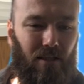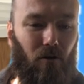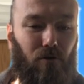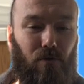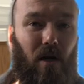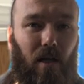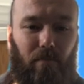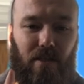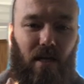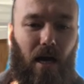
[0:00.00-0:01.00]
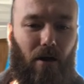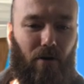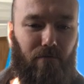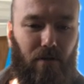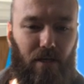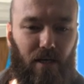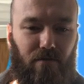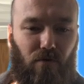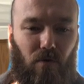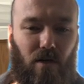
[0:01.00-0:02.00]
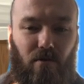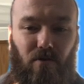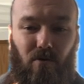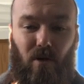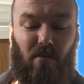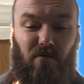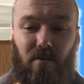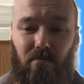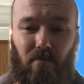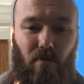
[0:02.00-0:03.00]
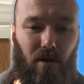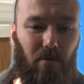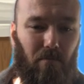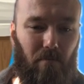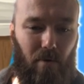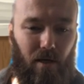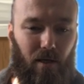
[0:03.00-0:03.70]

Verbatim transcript: Also, I'll be hiring for the next few years, so if you think my